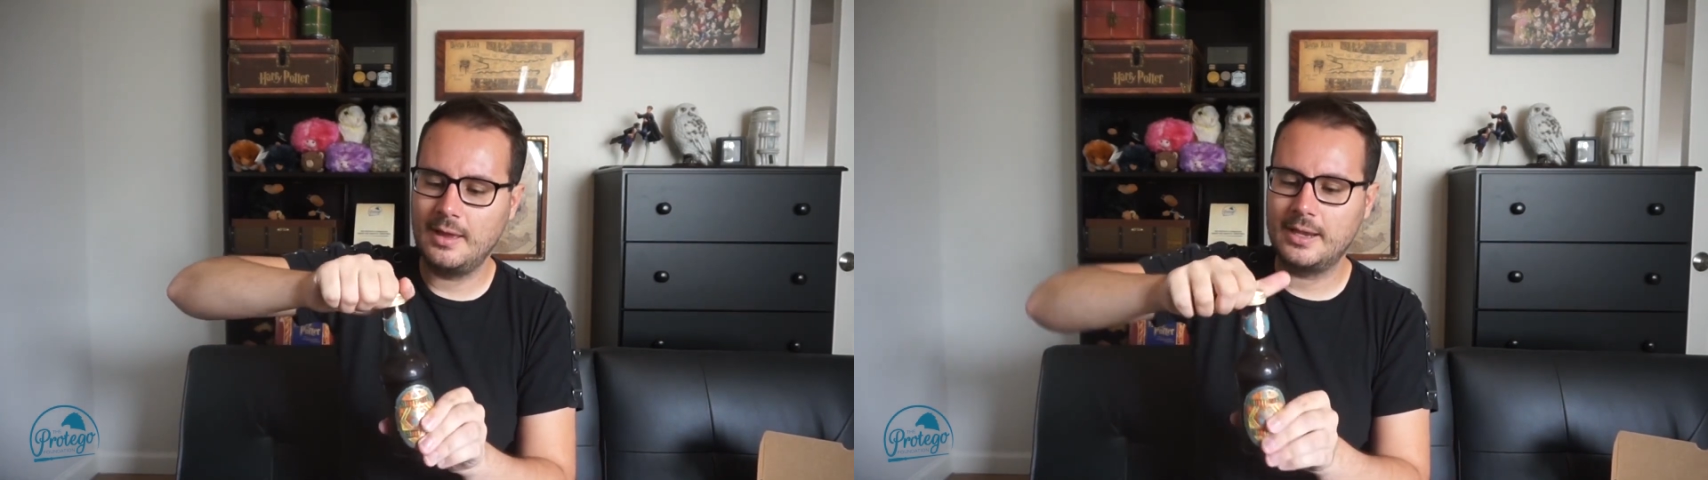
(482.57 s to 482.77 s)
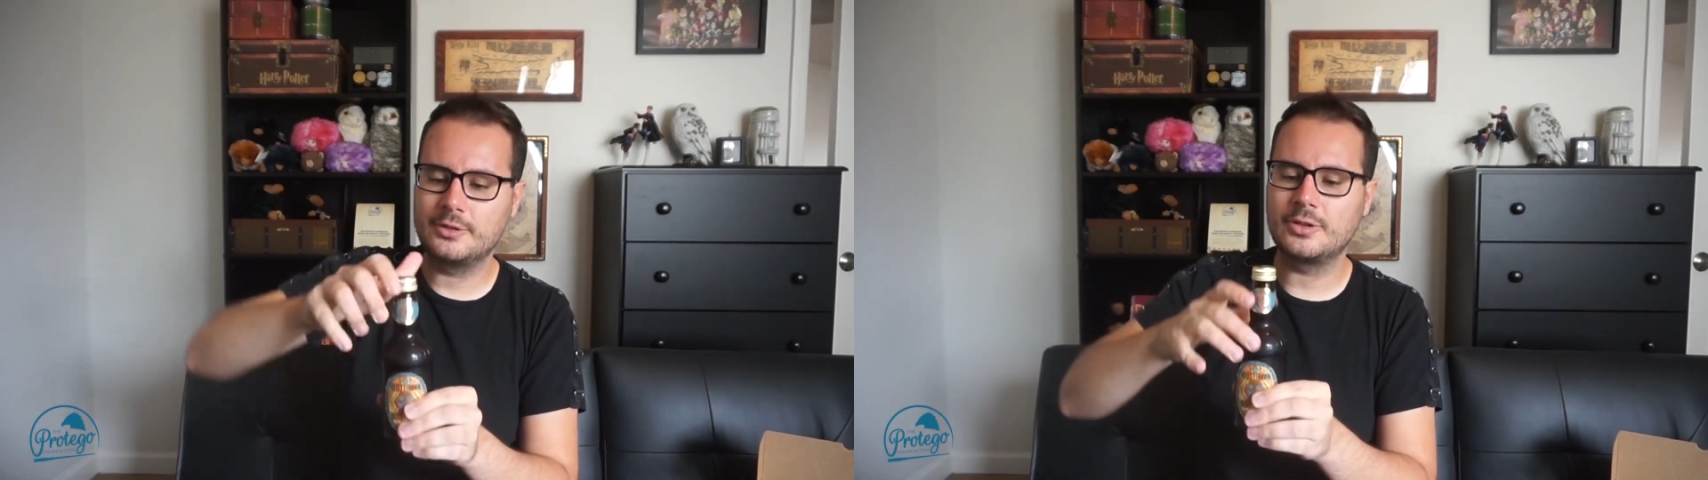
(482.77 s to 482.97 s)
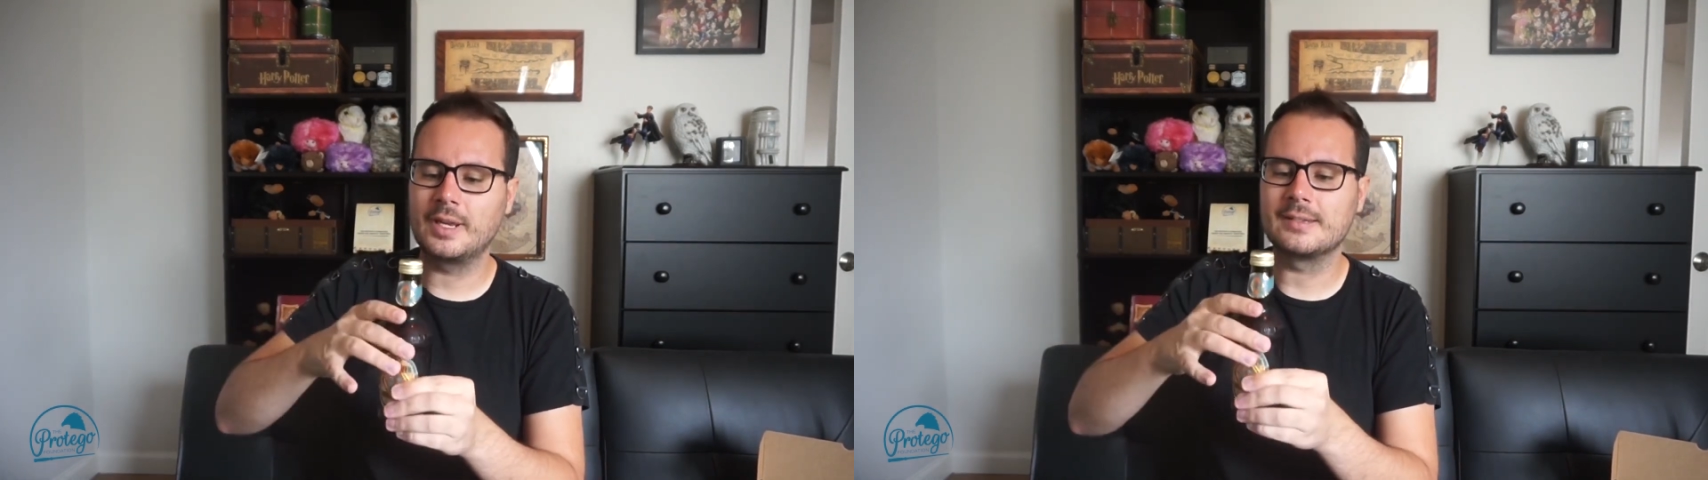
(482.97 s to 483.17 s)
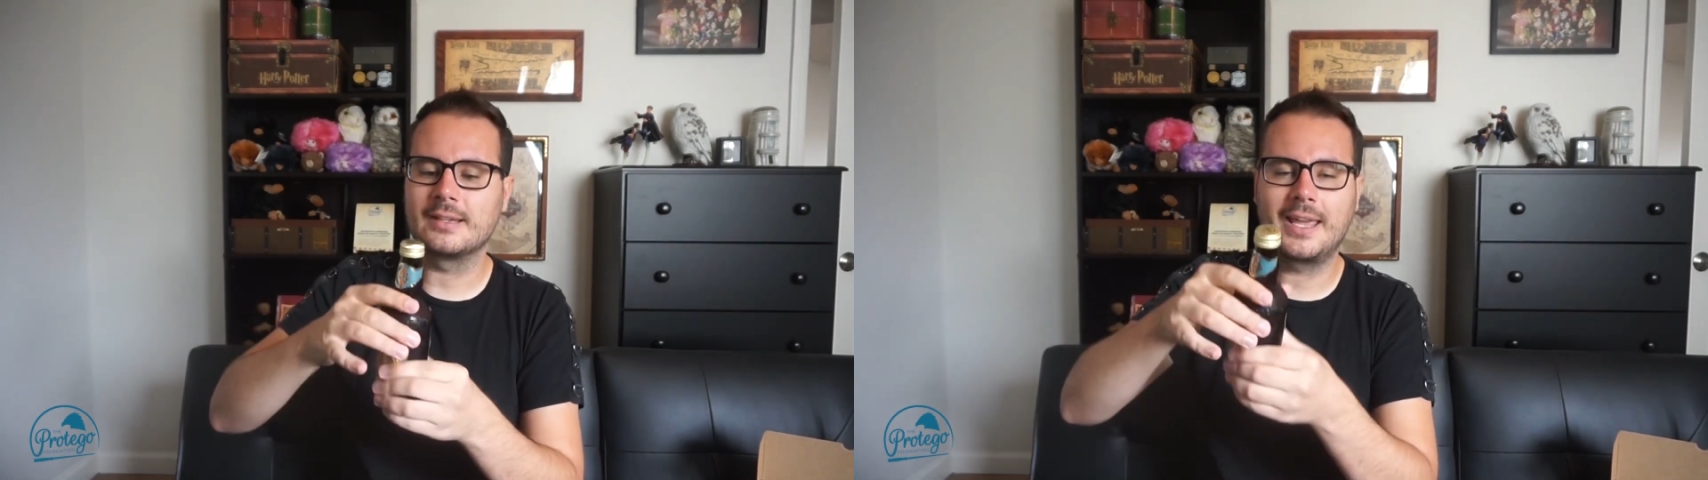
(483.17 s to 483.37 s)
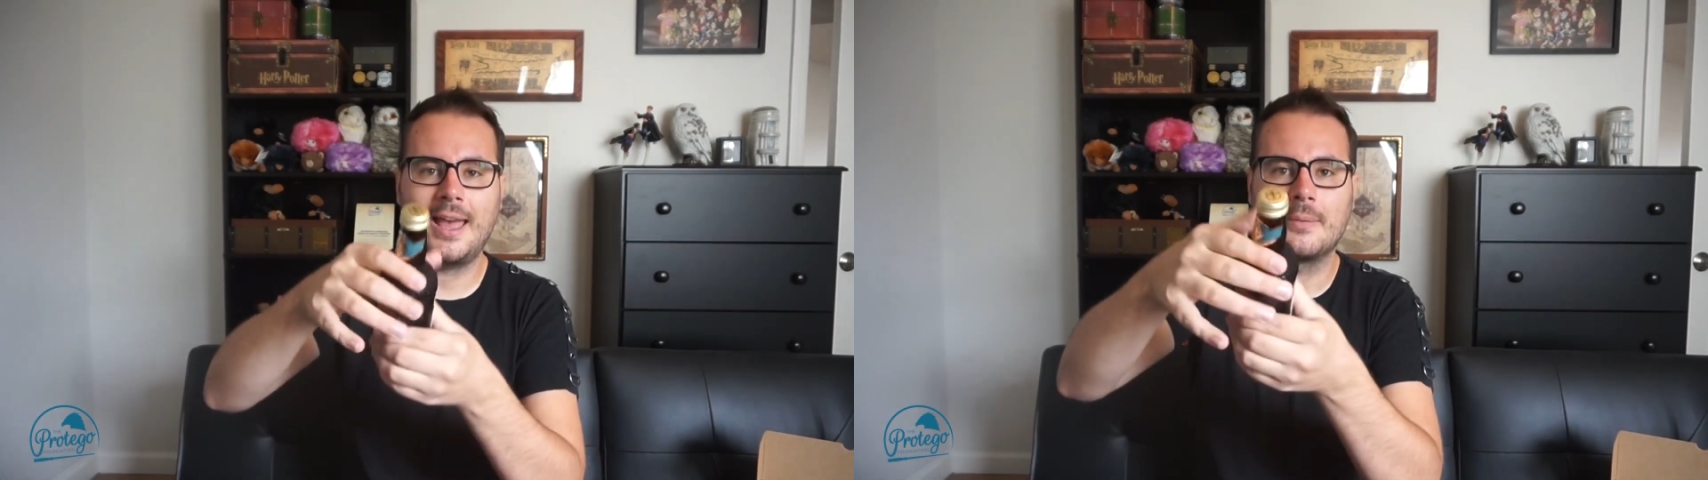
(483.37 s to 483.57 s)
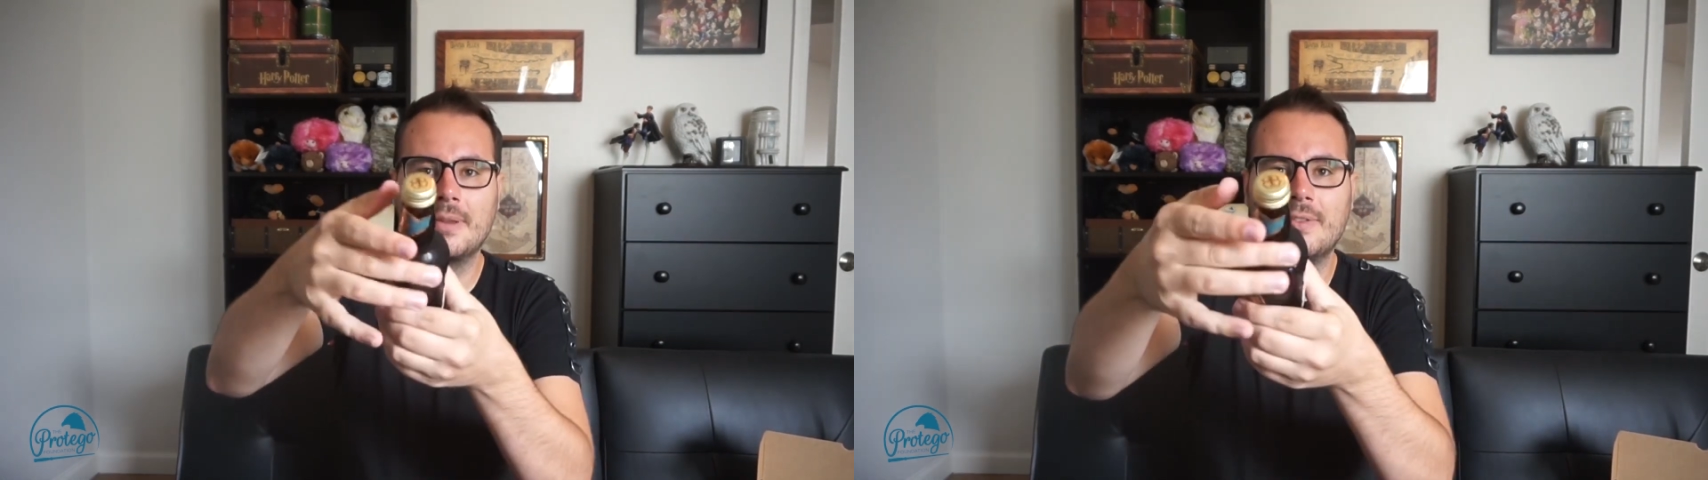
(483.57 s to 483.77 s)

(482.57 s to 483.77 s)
I didn't show you guys the cap.